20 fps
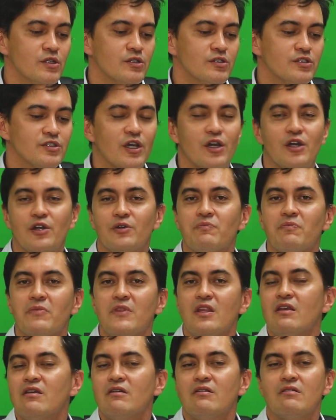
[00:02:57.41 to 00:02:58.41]
So
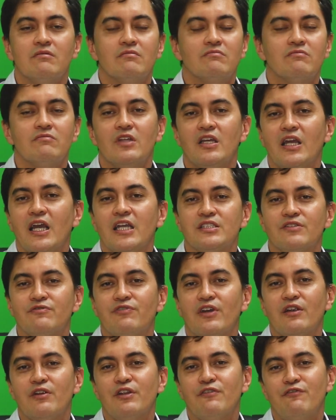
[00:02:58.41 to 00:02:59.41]
it's a
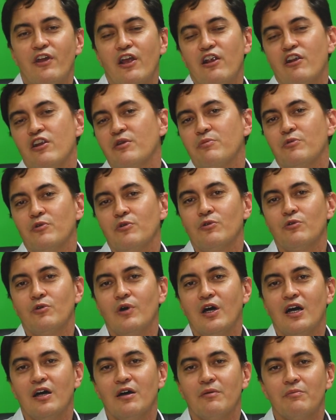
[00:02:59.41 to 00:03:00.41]
very
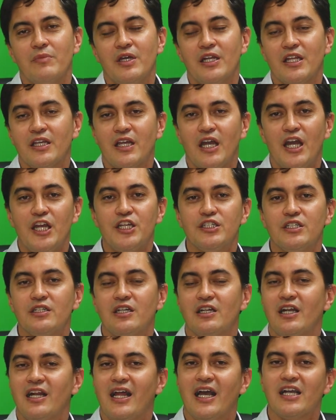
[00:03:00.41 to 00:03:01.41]
variable
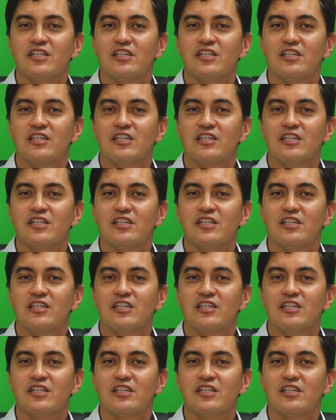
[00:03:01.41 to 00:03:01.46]
medication, and it